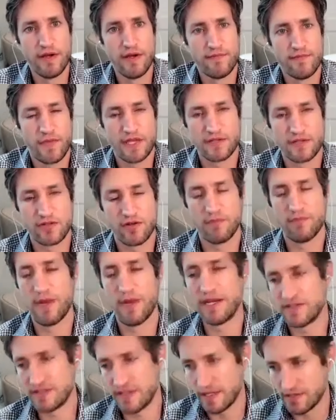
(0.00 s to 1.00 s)
And so it
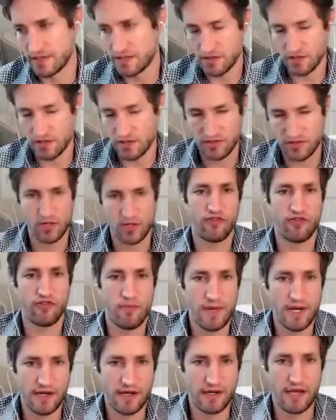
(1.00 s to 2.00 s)
makes sense to stop for a
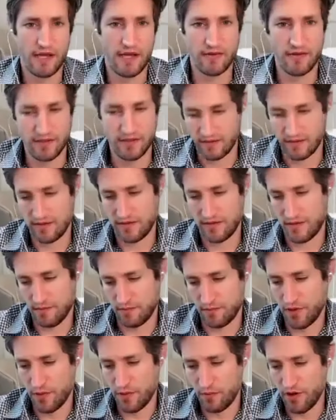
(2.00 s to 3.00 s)
minute. And
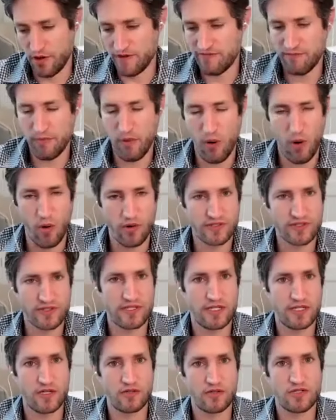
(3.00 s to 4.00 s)
the brief pause
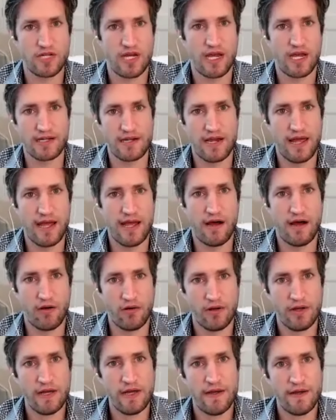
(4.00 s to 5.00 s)
that you take now
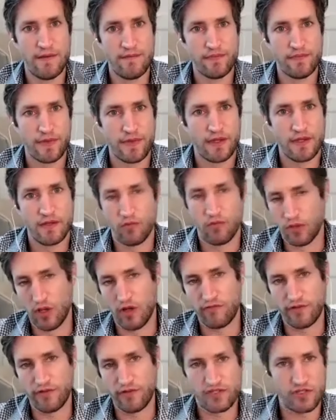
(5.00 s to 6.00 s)
will
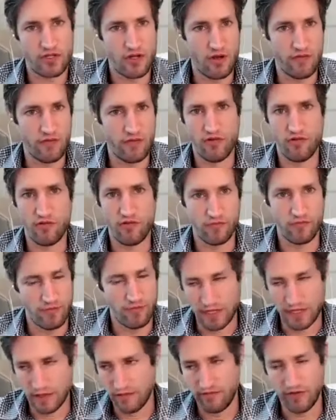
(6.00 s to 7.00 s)
often serve you
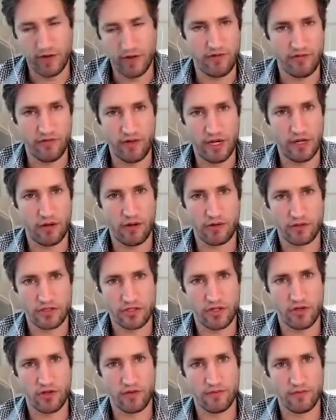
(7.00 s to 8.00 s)
in the very, very long
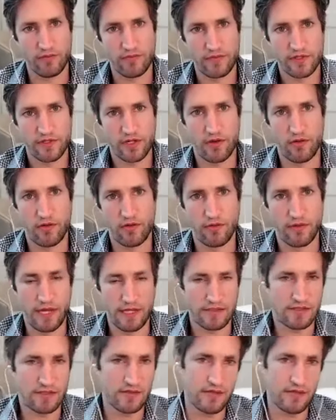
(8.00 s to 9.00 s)
term. So
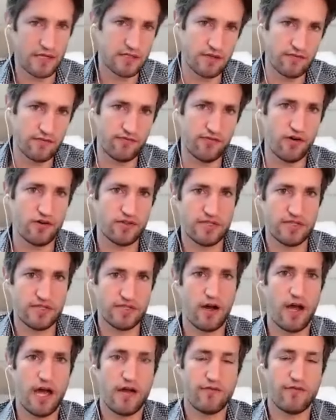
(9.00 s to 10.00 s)
that's the first thing
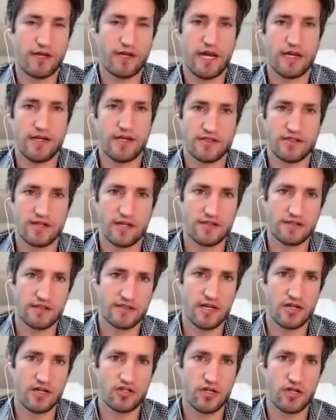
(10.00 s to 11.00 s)
I advocate is
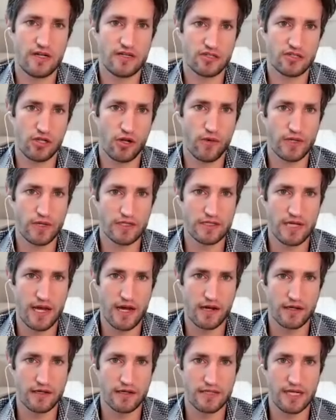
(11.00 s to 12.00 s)
essentially slowing
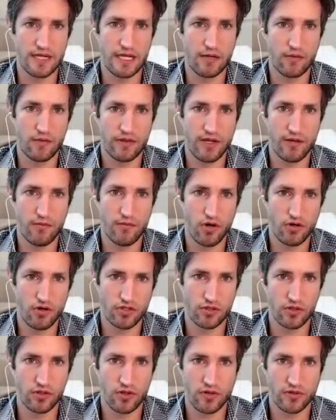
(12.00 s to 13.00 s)
down and dealing with the
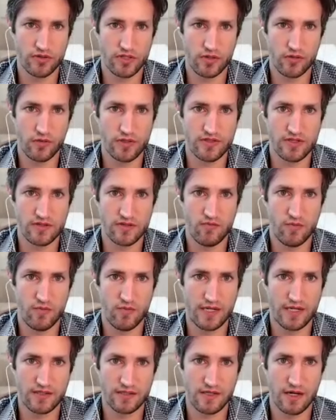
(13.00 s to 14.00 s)
emotional consequences of
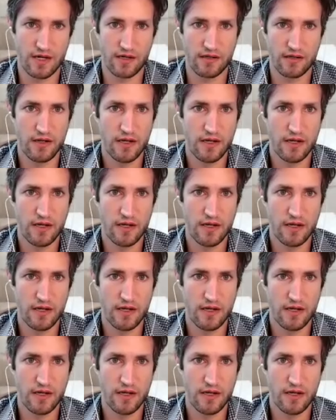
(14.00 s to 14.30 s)
being stuck,